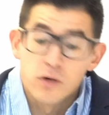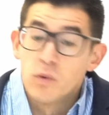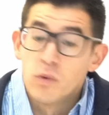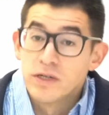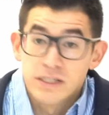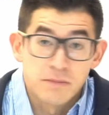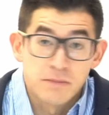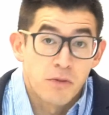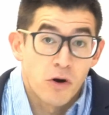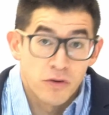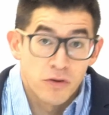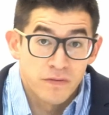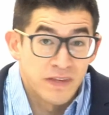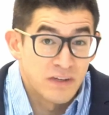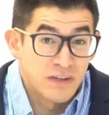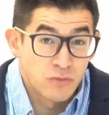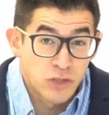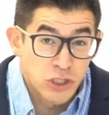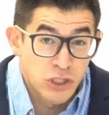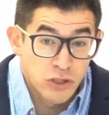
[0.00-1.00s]
It wasn't part of
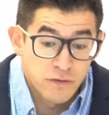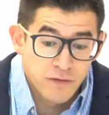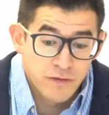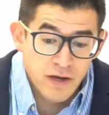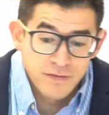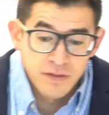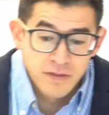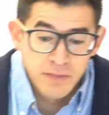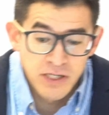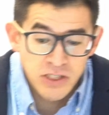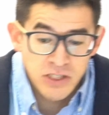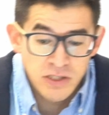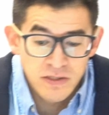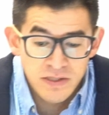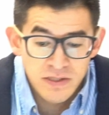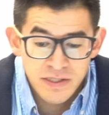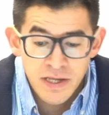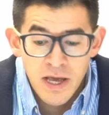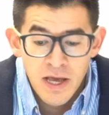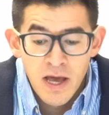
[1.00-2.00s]
the original 5
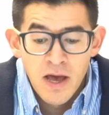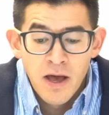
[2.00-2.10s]
dimensions,